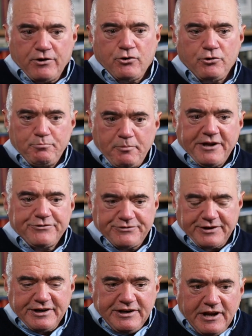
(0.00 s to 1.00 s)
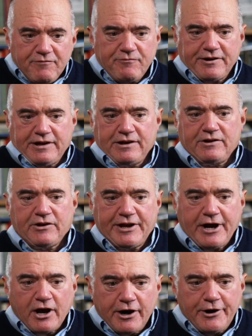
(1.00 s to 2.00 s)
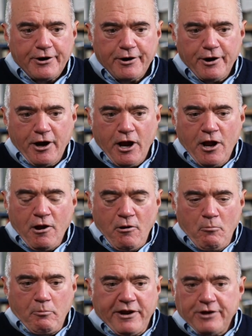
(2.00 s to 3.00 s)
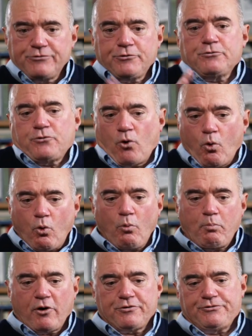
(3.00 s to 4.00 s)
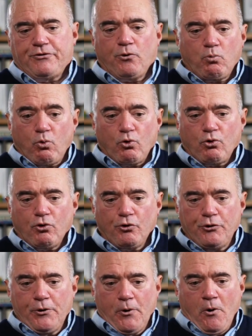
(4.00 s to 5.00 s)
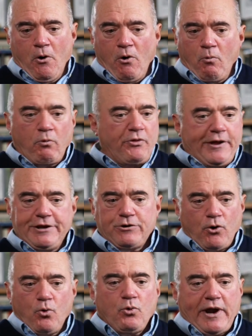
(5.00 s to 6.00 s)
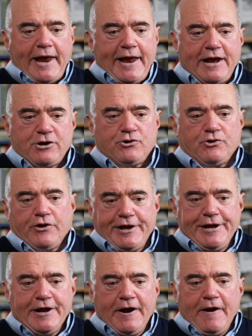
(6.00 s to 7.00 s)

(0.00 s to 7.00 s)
could be significantly higher because there's whole parts of the world where they don't actually